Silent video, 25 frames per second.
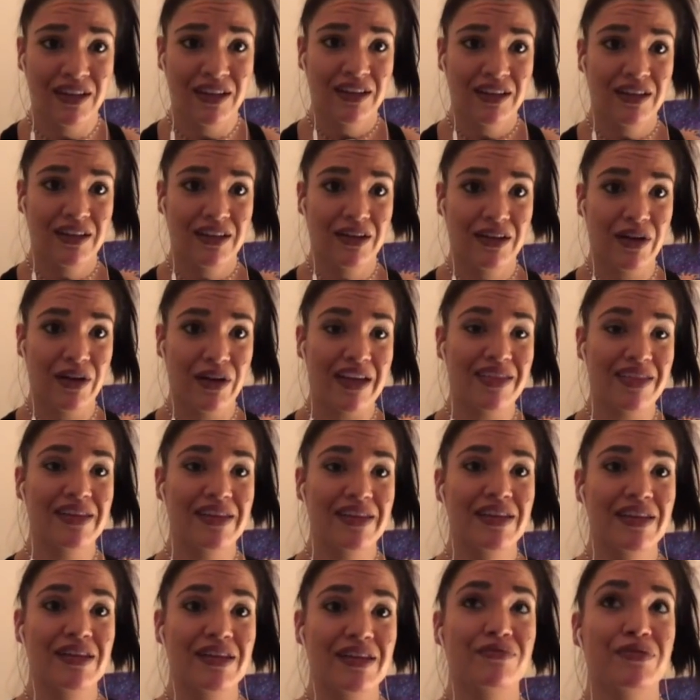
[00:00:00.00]
You know, I think
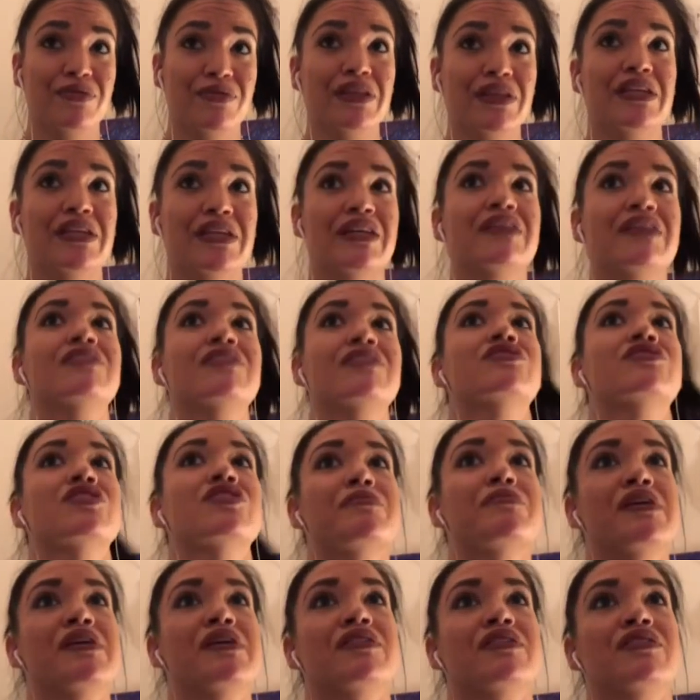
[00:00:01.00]
he really took
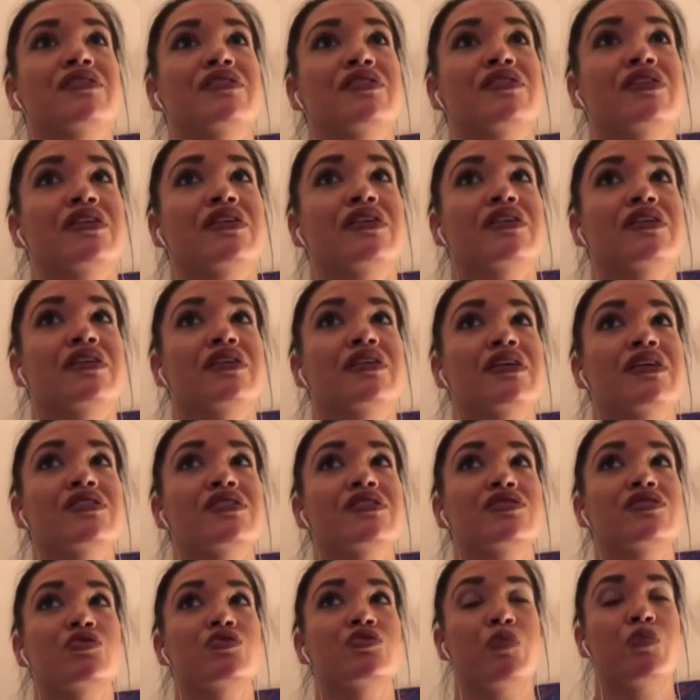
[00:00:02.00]
me under
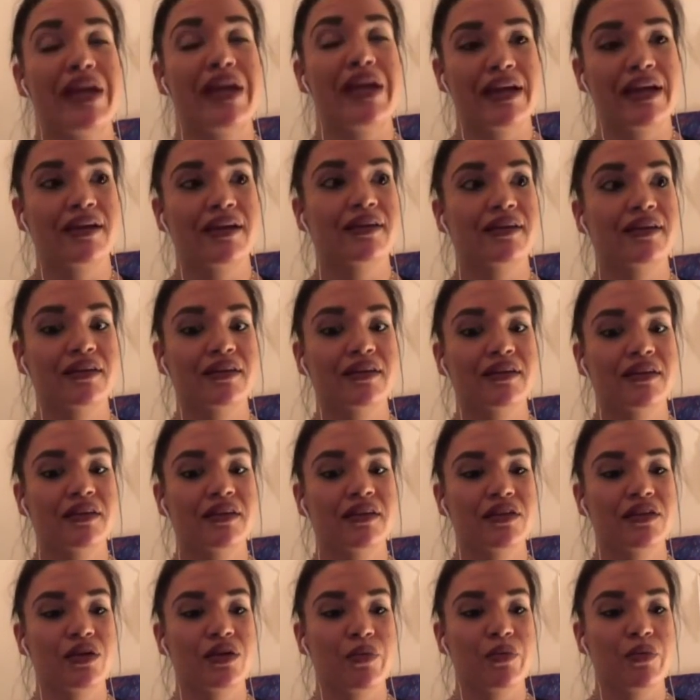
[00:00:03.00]
his wing
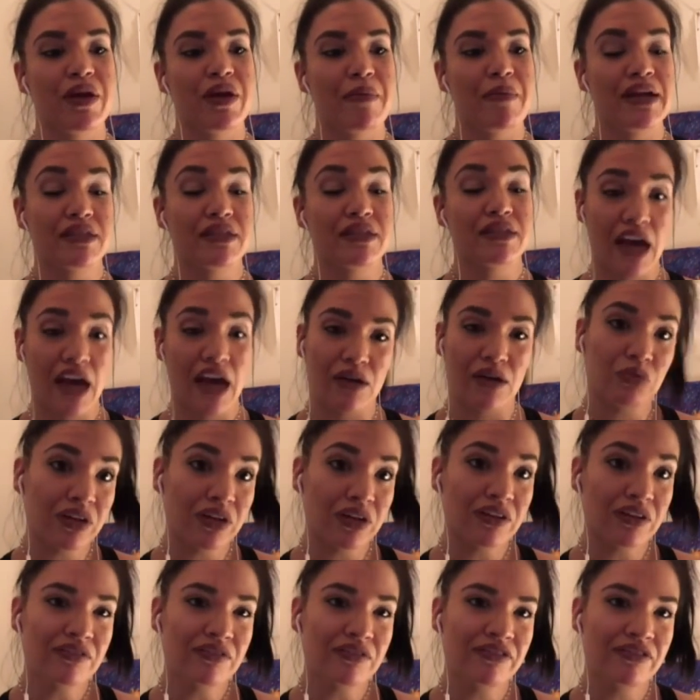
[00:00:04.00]
the way my dad
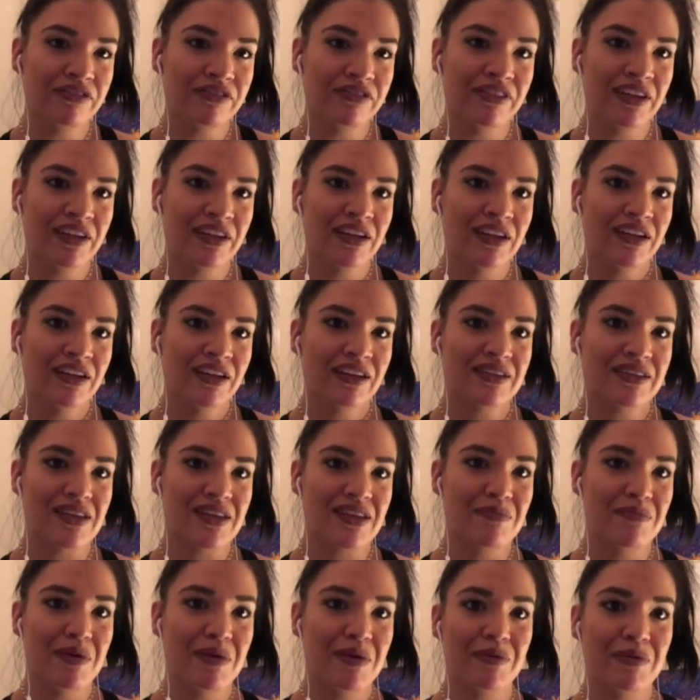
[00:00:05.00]
would have. Because
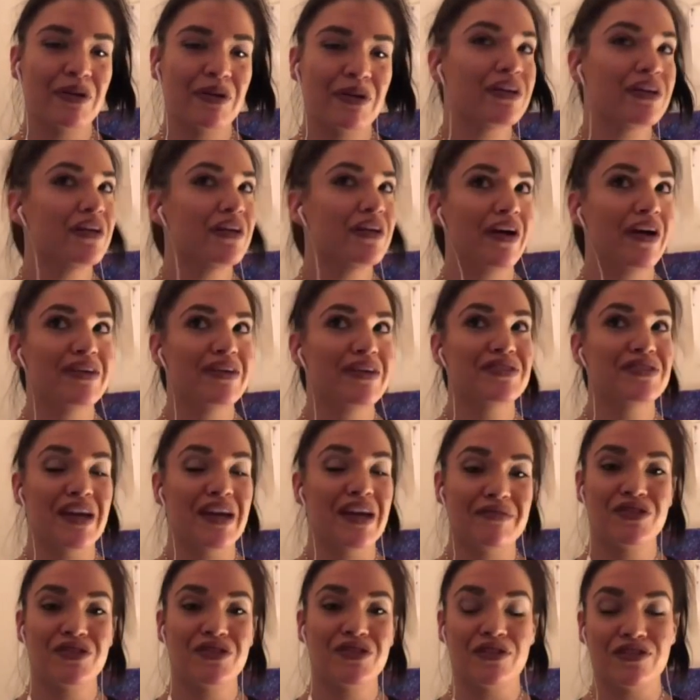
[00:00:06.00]
I remember, you know, I used to
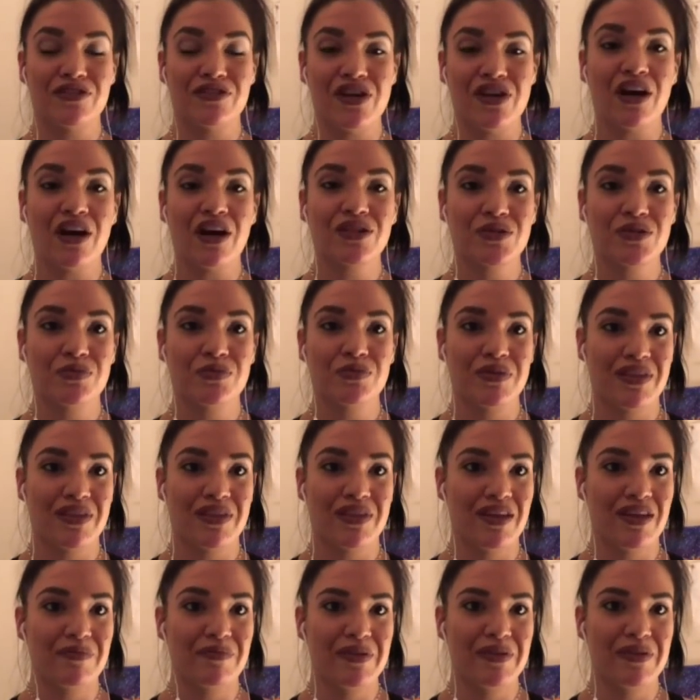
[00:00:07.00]
have stern talks with
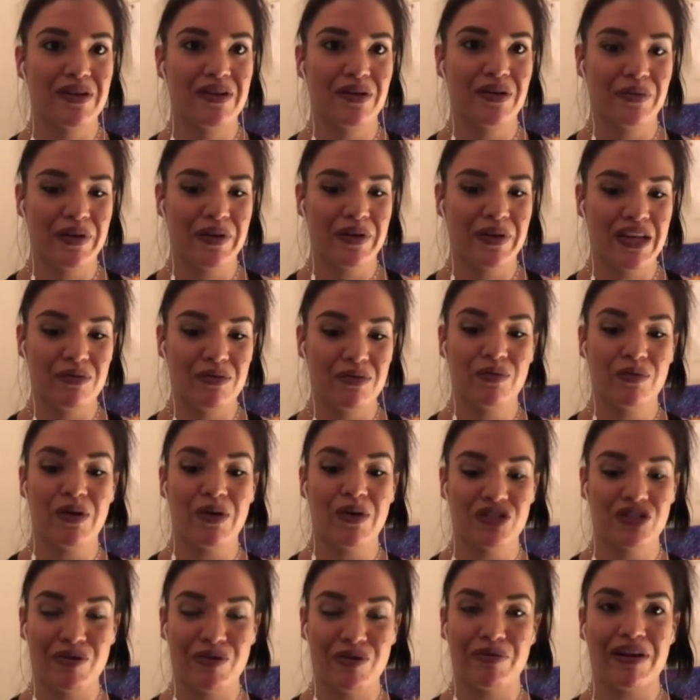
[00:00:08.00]
him, you know, when he would
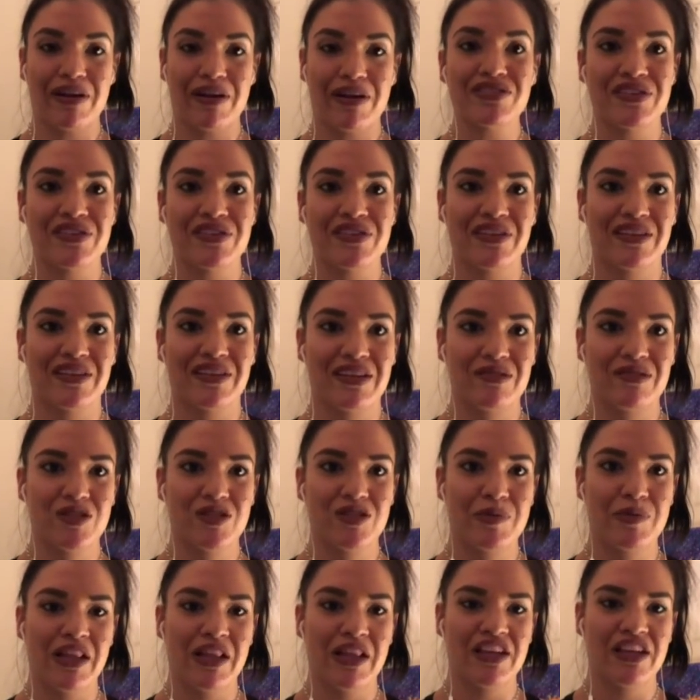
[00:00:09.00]
watch me wrestle, and he
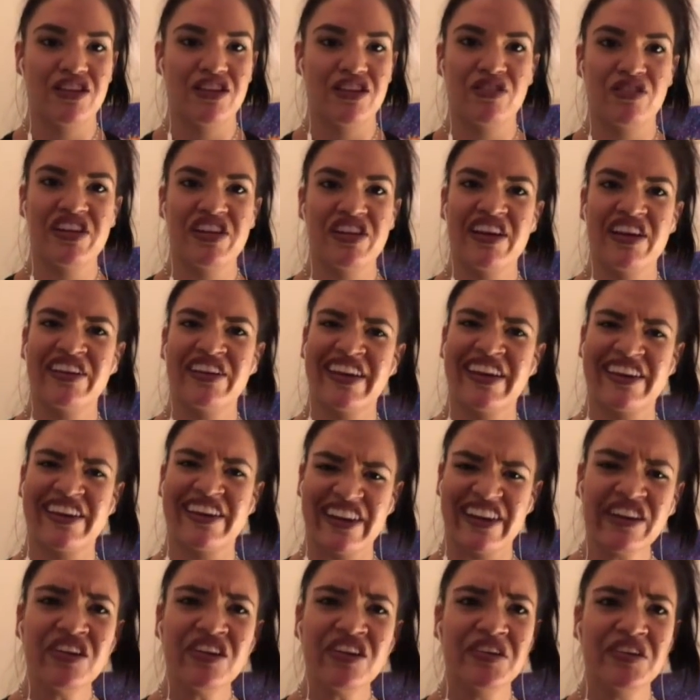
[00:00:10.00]
would be like, you know, yeah,
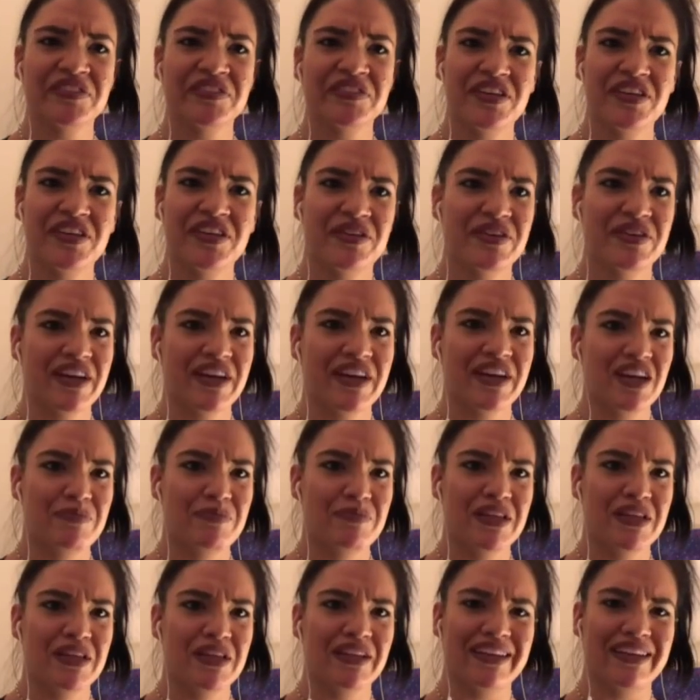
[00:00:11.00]
Guerrero, you know, you got to
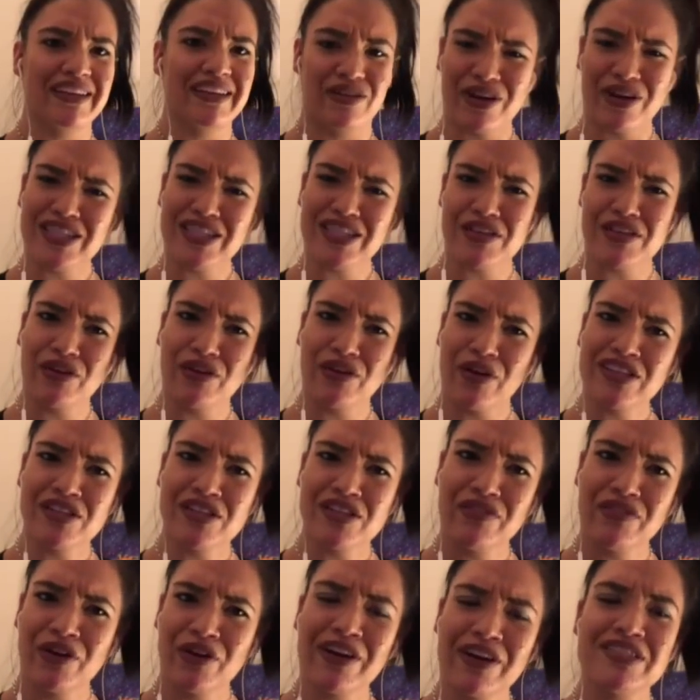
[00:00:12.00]
be like aggressive.
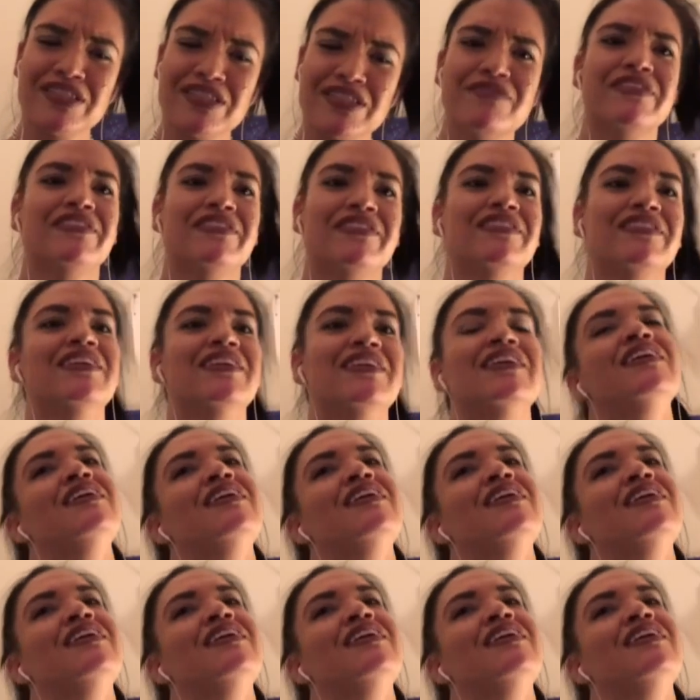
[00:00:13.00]
And, yeah.